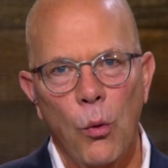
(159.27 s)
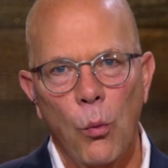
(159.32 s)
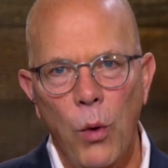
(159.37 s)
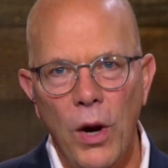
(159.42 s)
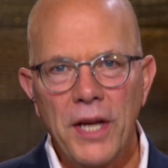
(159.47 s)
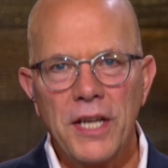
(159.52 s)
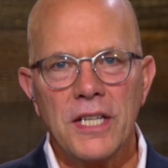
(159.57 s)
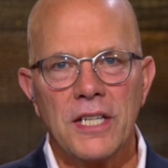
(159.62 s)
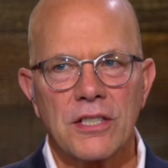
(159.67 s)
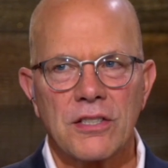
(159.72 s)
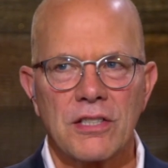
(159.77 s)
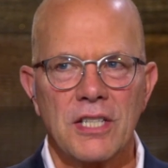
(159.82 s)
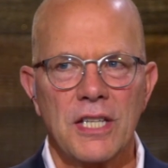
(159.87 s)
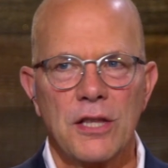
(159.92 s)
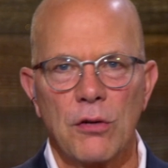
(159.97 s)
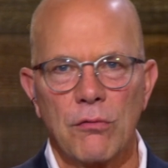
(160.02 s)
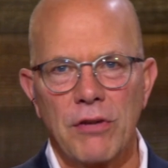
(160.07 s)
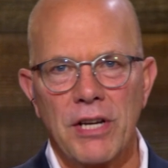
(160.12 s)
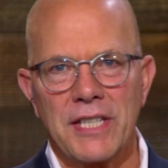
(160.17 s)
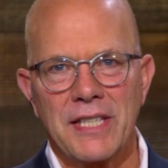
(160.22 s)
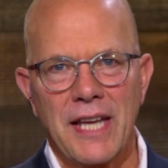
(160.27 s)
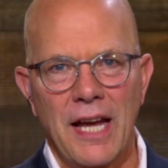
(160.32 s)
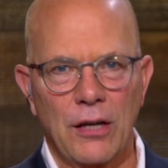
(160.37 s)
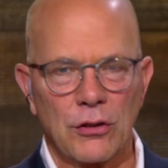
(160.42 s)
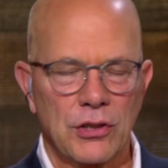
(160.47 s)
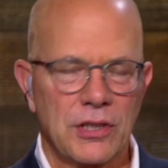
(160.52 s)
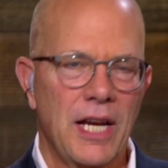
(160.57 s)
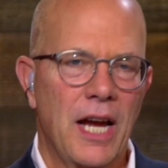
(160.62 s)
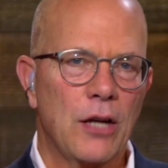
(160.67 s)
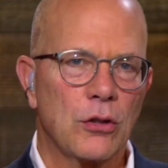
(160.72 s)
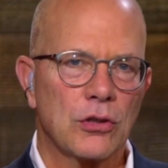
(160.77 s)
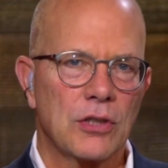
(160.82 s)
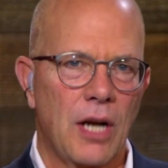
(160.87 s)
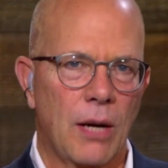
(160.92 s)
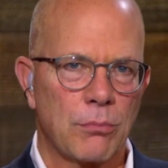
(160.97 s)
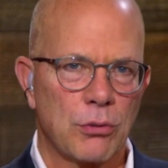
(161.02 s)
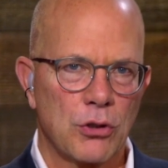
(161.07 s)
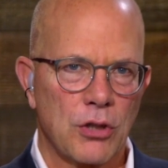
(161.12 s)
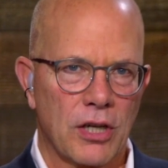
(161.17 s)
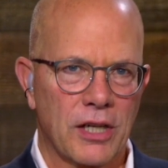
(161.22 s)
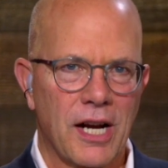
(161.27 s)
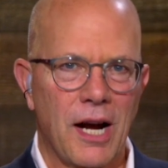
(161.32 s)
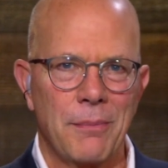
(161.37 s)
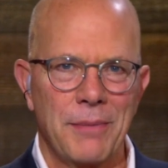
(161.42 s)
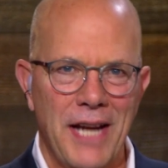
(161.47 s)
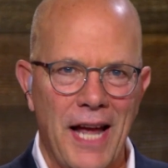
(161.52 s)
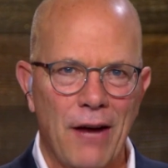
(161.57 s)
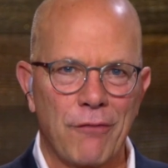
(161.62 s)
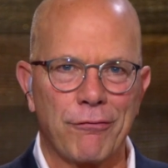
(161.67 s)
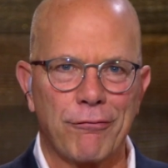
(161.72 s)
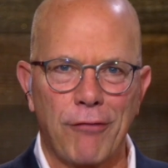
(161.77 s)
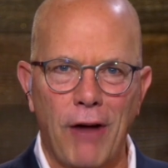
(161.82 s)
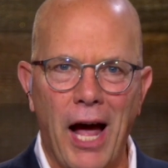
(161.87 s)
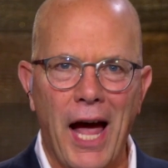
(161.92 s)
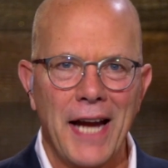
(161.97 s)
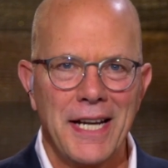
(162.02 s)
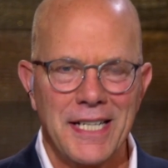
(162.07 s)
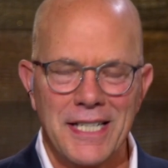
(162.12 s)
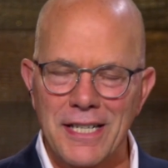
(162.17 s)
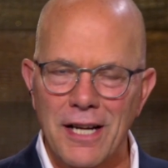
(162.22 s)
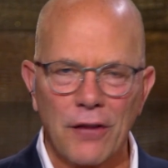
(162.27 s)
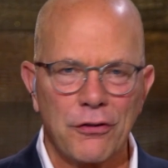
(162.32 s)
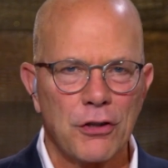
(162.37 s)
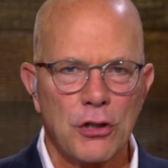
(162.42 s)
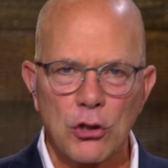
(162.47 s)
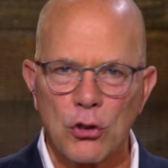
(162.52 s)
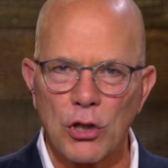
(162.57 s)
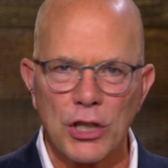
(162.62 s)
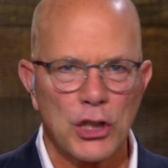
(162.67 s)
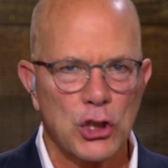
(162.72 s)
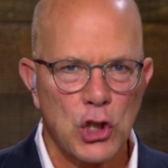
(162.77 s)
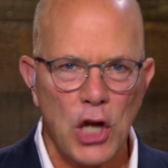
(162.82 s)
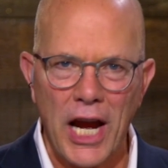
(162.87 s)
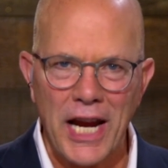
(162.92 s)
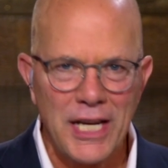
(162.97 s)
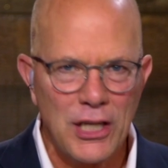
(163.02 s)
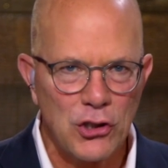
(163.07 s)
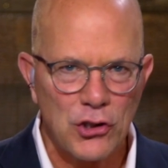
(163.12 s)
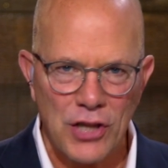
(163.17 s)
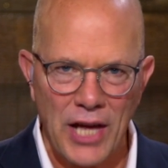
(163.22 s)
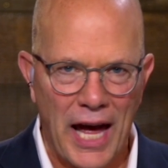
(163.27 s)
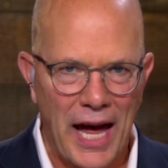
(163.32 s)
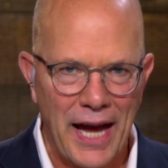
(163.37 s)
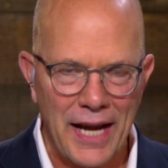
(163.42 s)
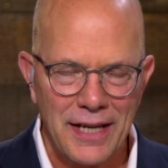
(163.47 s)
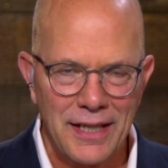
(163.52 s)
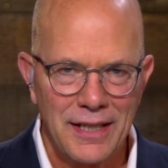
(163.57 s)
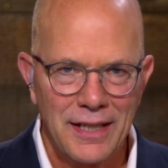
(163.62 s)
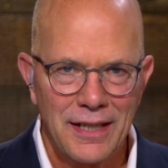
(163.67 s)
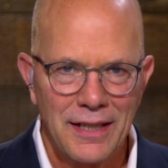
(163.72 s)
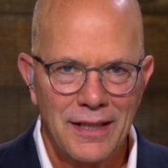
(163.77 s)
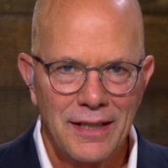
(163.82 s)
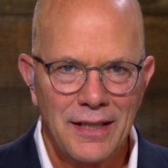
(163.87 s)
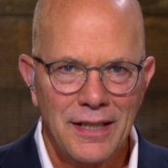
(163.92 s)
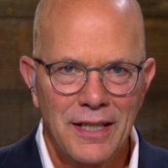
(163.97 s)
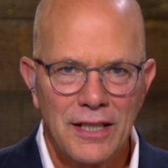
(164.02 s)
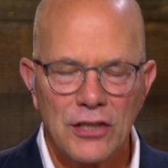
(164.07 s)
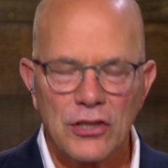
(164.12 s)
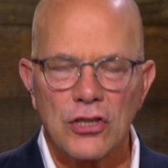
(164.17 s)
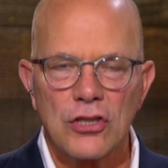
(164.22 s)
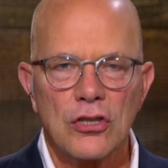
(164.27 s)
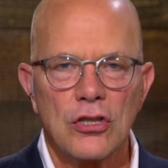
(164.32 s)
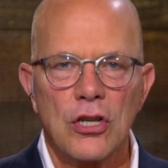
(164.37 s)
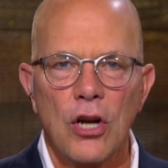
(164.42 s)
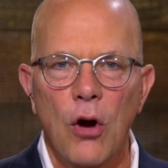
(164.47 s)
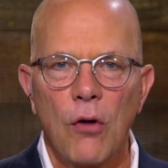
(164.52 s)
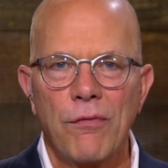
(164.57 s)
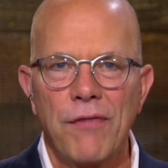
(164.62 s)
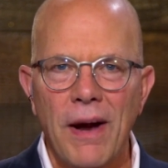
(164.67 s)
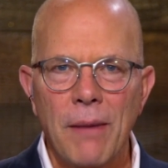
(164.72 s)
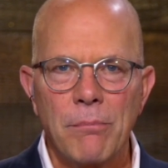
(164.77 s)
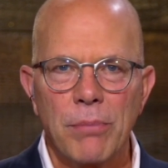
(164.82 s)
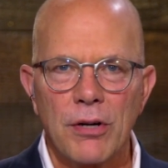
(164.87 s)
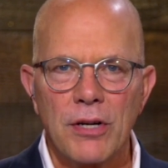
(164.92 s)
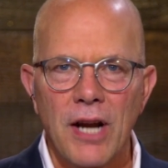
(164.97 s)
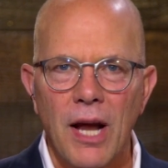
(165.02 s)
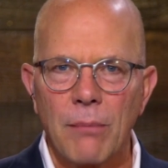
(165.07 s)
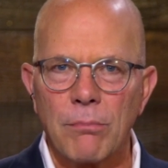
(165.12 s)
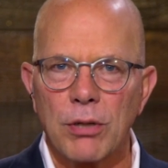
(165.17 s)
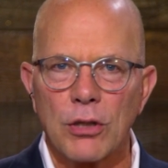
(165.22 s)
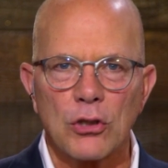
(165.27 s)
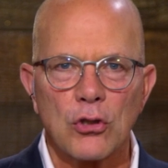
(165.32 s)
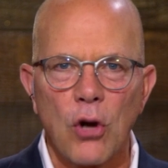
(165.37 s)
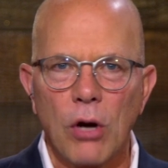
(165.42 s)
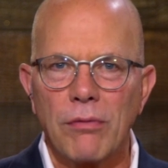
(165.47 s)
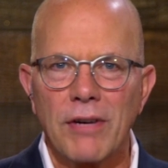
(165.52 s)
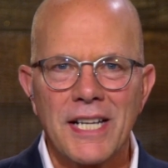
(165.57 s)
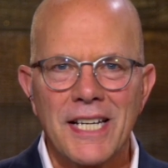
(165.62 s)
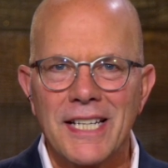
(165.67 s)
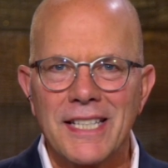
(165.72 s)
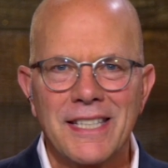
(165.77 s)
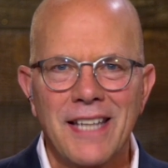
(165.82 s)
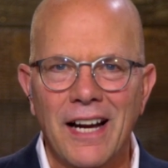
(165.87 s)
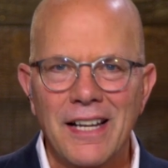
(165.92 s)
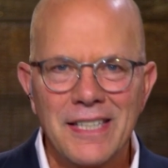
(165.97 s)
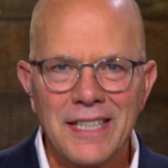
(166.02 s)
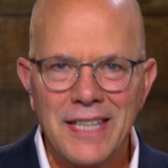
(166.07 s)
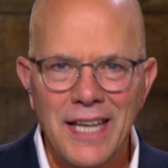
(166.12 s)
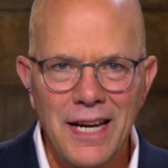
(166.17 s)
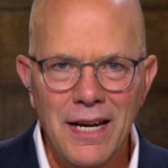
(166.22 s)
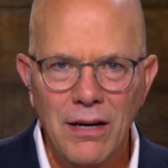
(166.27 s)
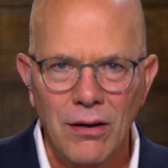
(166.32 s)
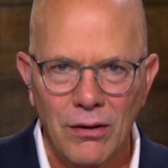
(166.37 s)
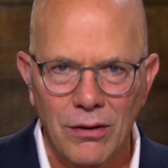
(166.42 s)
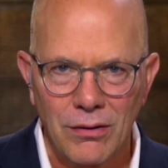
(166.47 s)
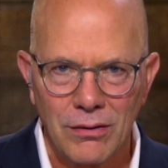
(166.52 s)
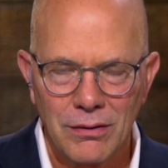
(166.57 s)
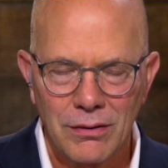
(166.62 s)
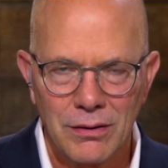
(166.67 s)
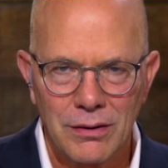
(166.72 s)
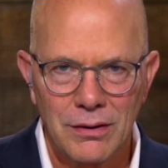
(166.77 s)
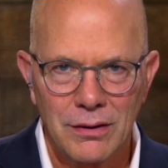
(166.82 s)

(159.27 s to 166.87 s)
where do you see the retail sales numbers that are coming out Friday? Nothing's going to change that. This is a November number. It's already a done deal.